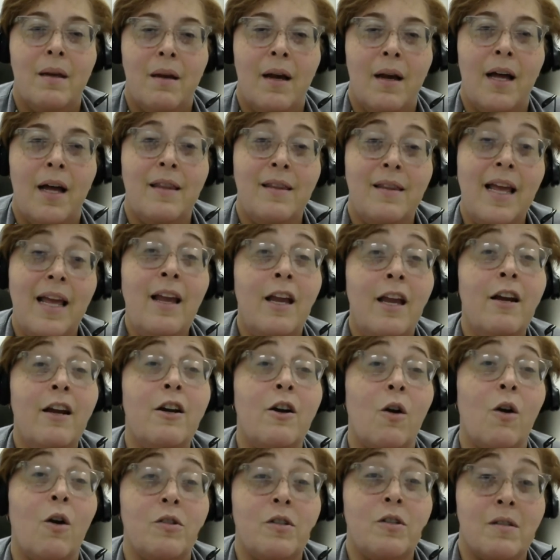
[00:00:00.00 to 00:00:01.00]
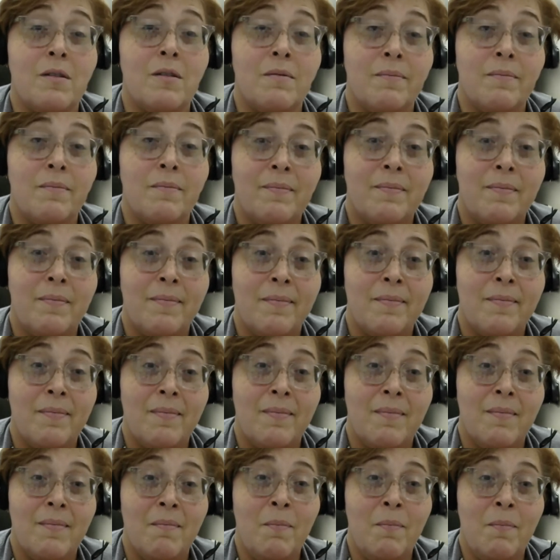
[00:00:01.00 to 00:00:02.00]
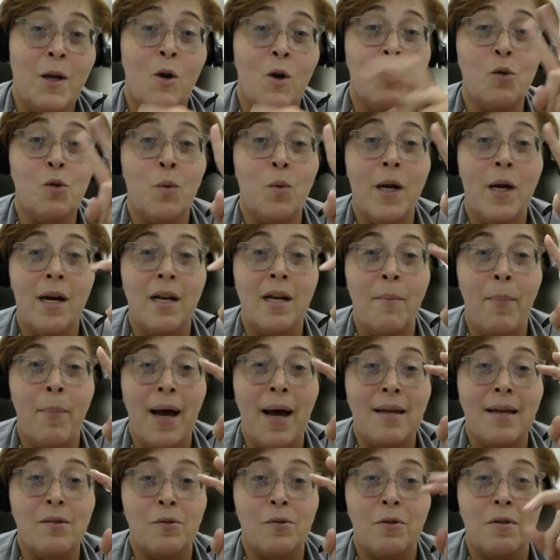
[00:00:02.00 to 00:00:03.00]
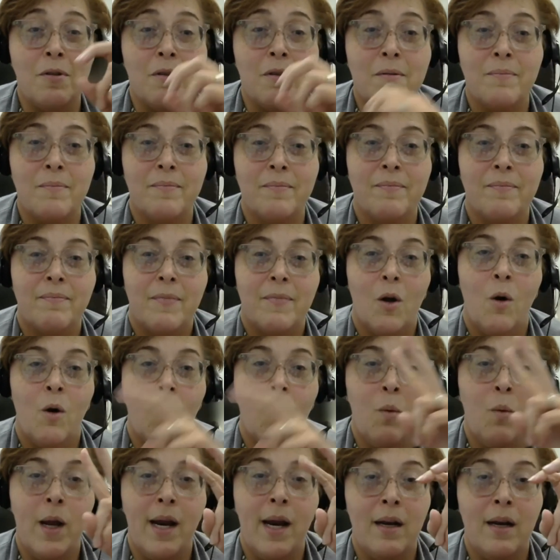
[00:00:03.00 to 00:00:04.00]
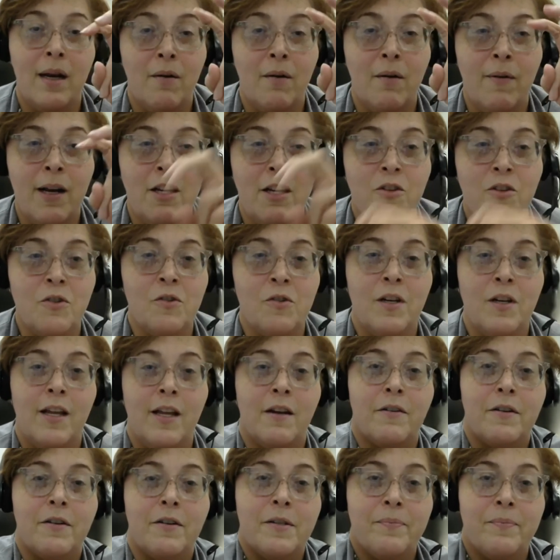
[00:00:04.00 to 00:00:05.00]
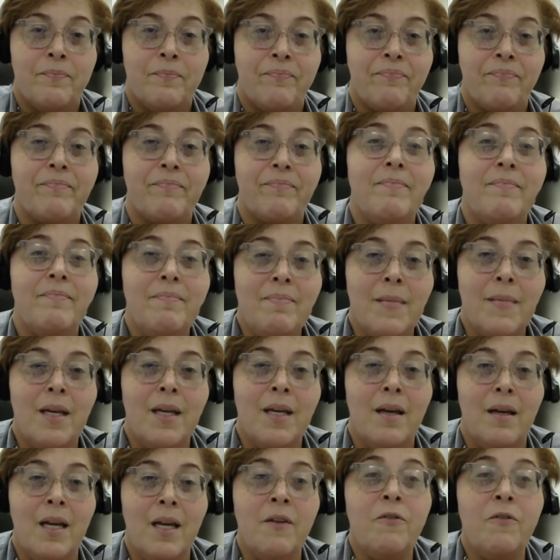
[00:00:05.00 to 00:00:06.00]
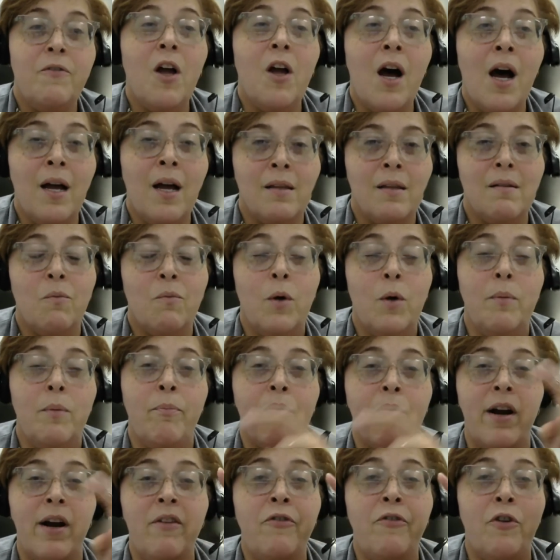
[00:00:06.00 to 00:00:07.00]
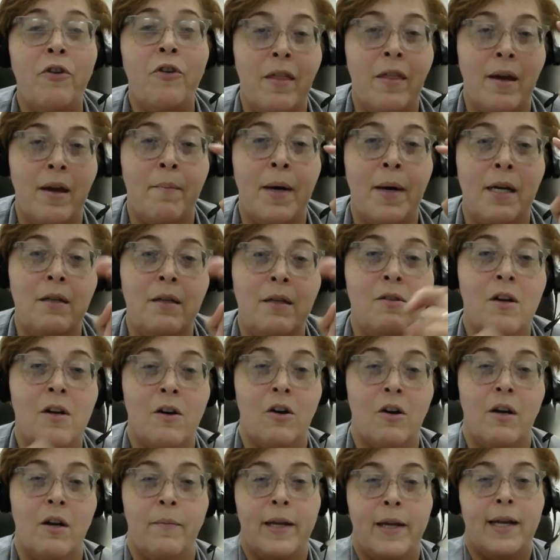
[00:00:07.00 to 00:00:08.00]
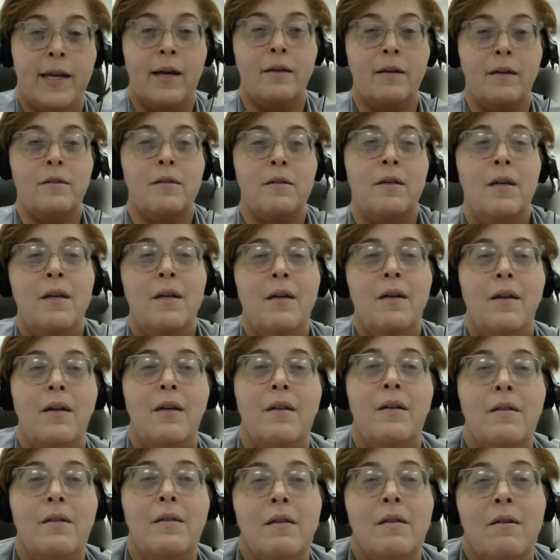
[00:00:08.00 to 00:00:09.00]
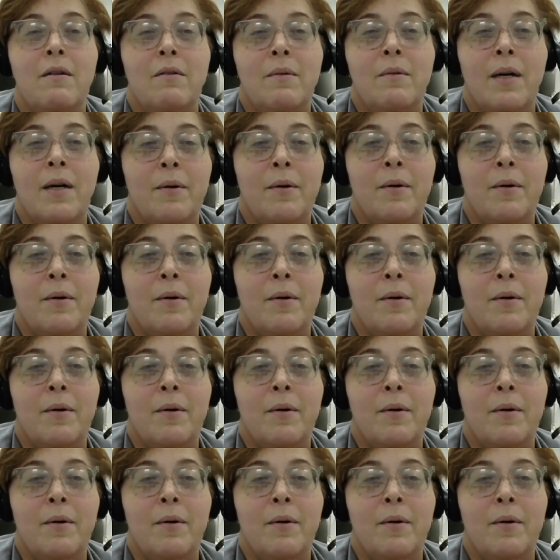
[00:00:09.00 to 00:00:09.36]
And they hear us because we are the pastors or we are the religious leaders. If not, we pray for them and it's not going to be nice. So